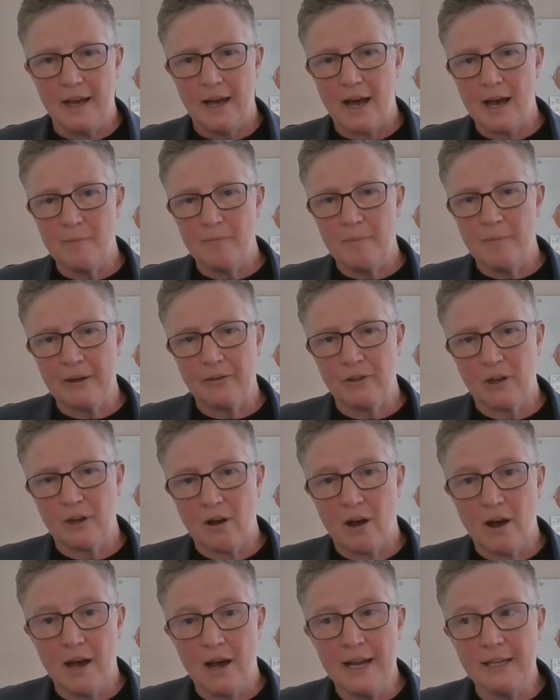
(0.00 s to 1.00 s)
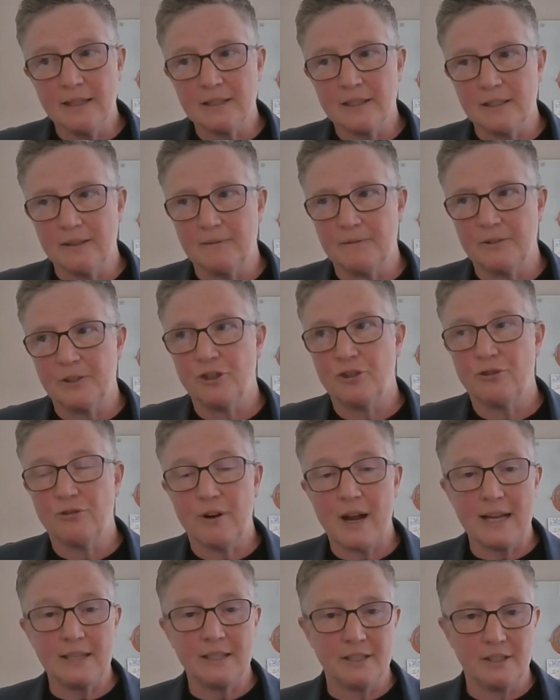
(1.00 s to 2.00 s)
about the kinds of
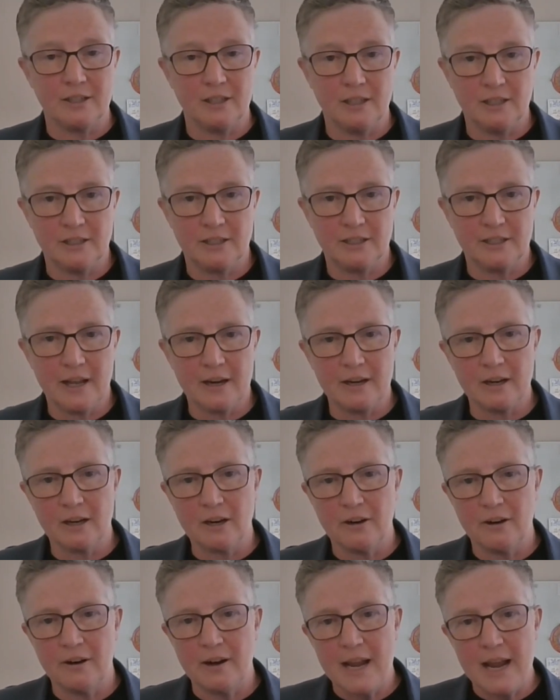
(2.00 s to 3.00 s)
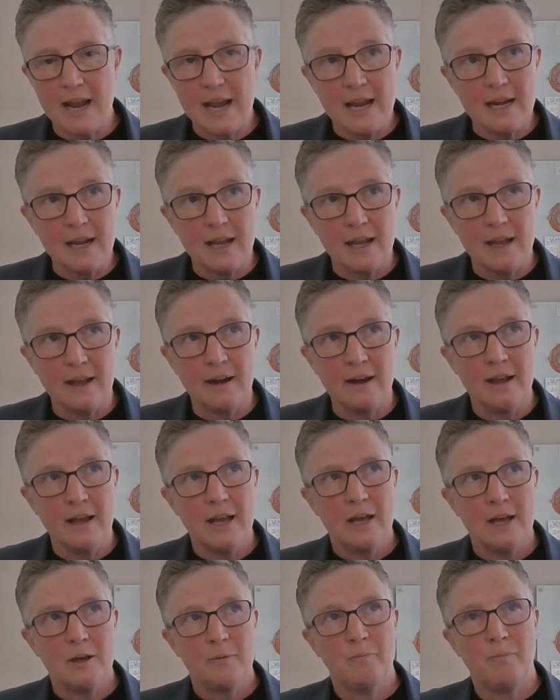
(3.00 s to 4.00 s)
stressors that are created
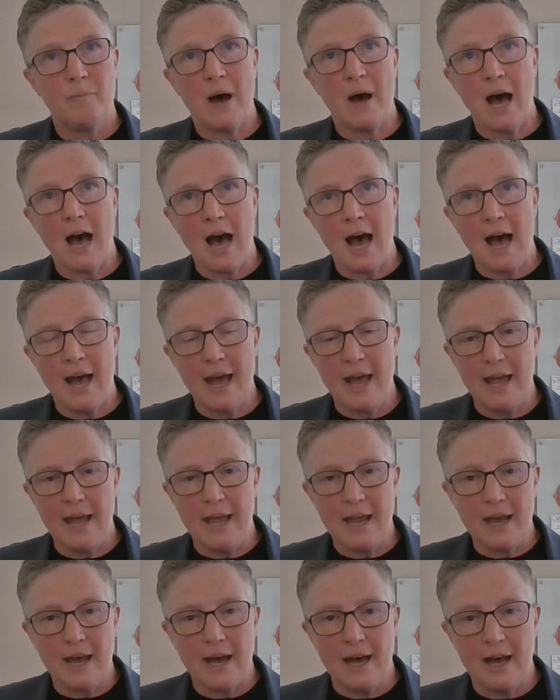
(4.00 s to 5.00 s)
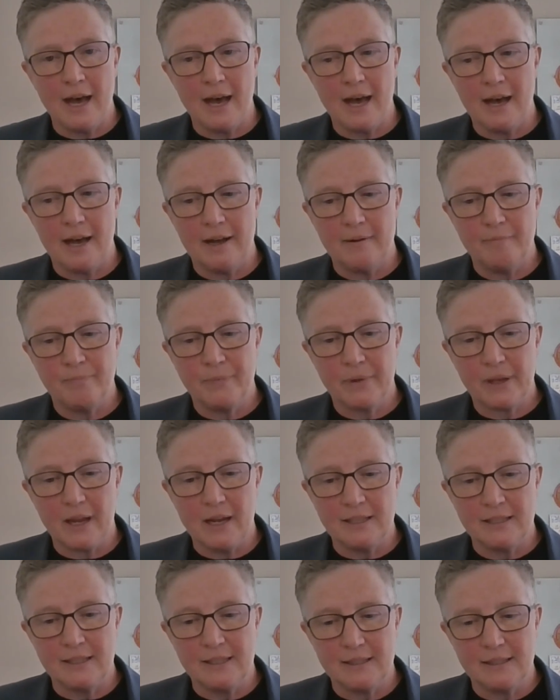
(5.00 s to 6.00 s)
by
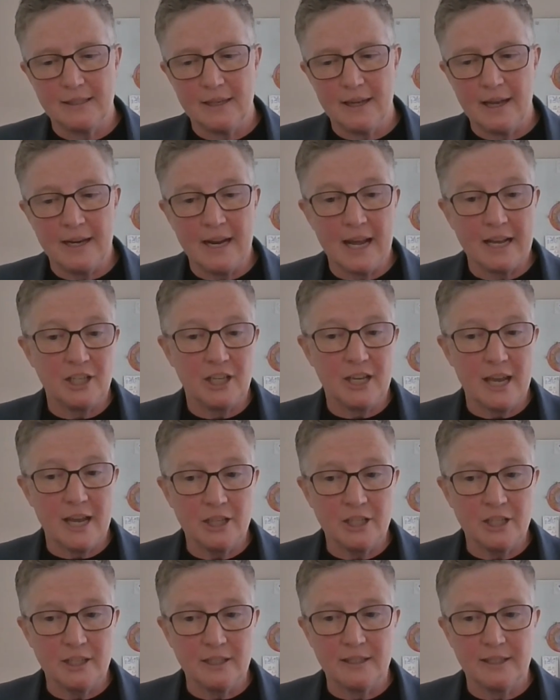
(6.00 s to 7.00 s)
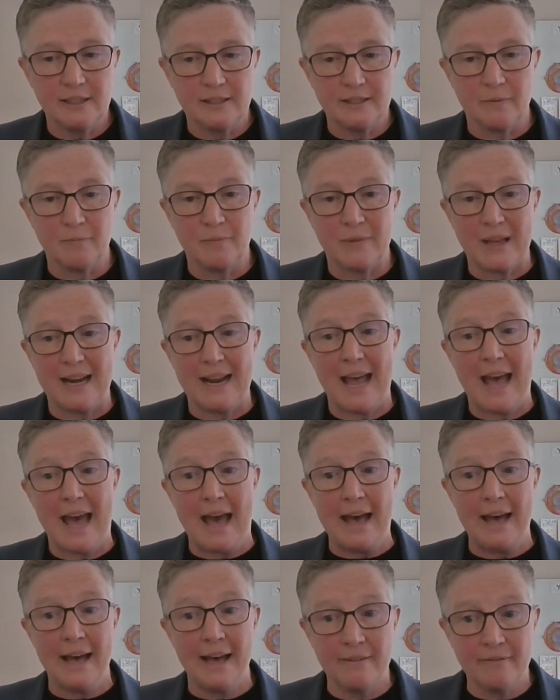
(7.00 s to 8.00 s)
an education system that
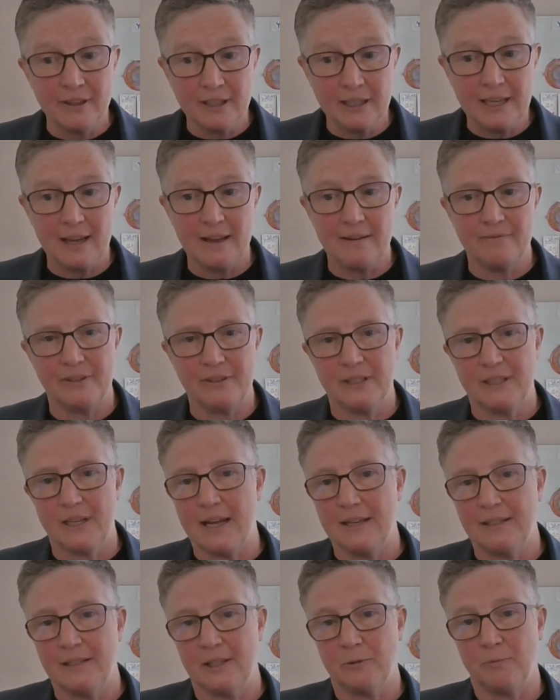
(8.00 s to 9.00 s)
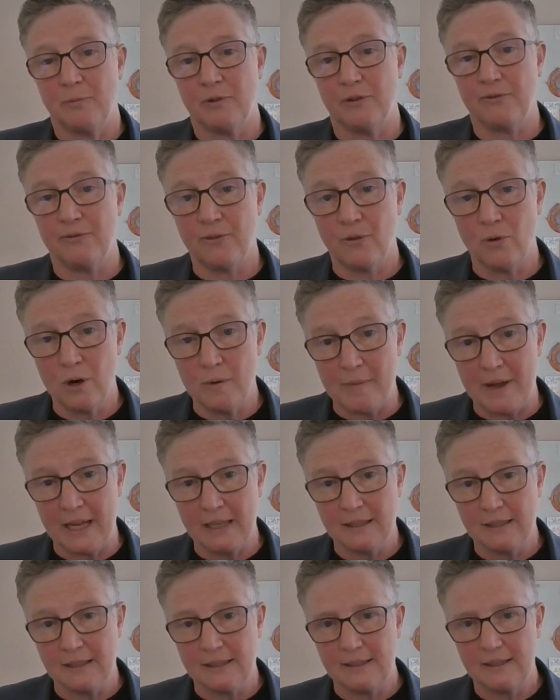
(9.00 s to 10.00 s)
heavily emphasizes
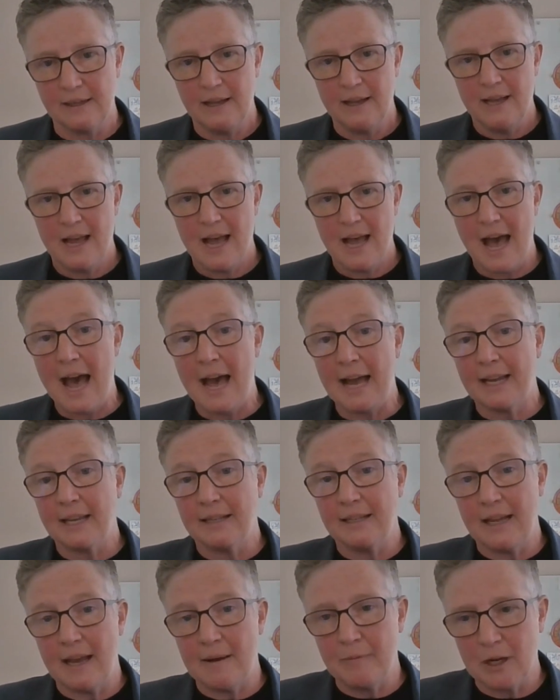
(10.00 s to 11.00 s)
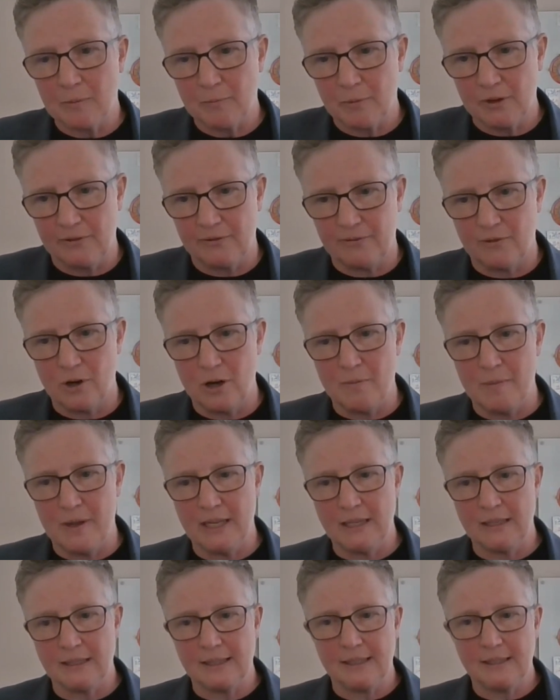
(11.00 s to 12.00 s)
performance, academic
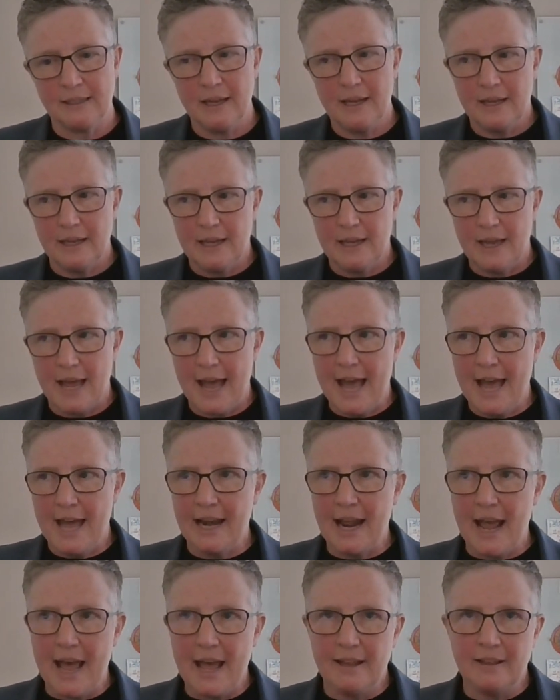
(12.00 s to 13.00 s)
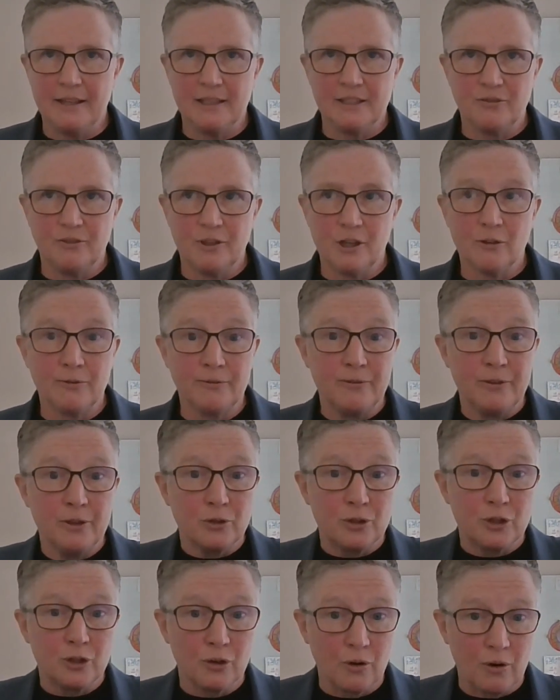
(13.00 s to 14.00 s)
performance, and this real
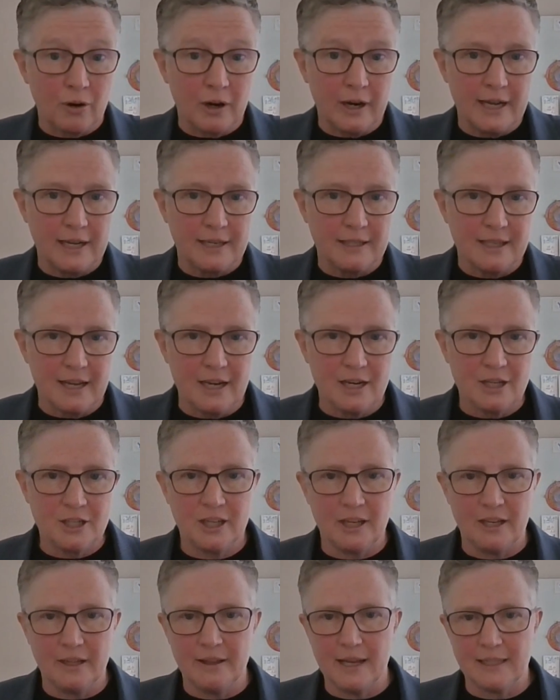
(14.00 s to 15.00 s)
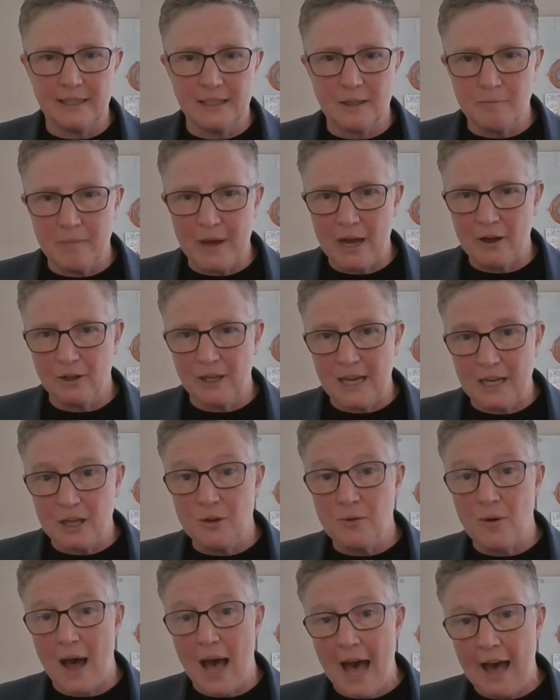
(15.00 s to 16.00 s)
future orientation that's about like
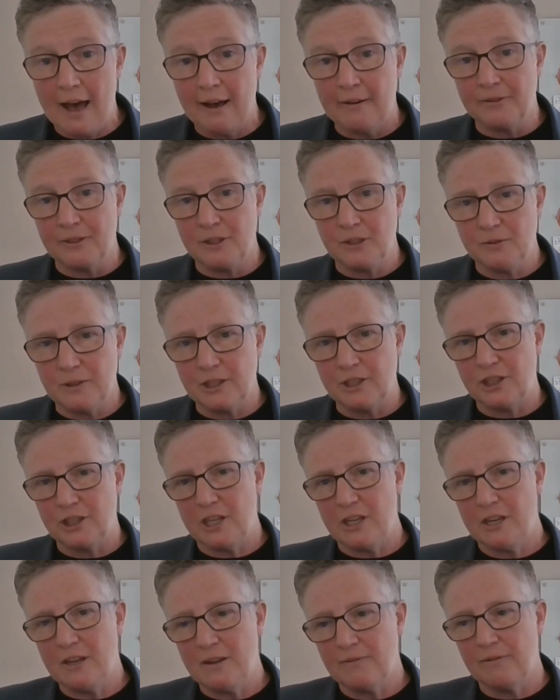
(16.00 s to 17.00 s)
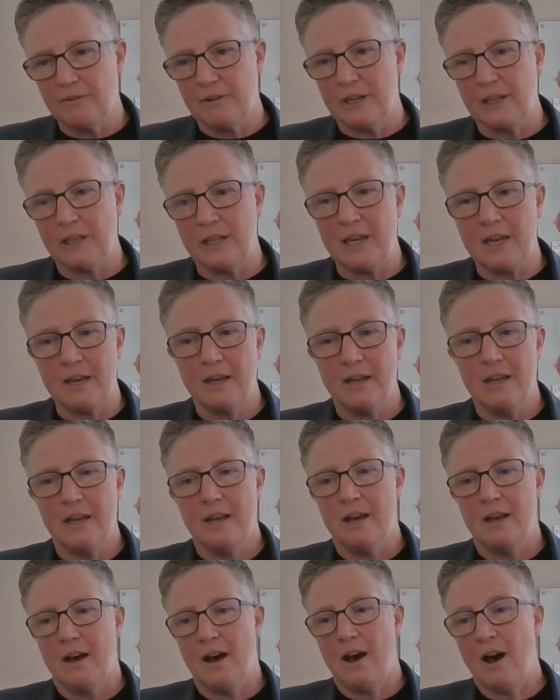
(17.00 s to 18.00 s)
you have to achieve really
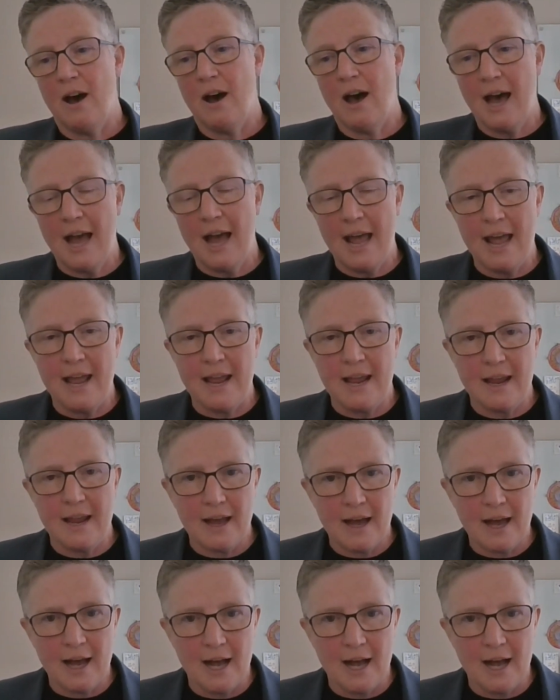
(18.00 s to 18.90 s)
high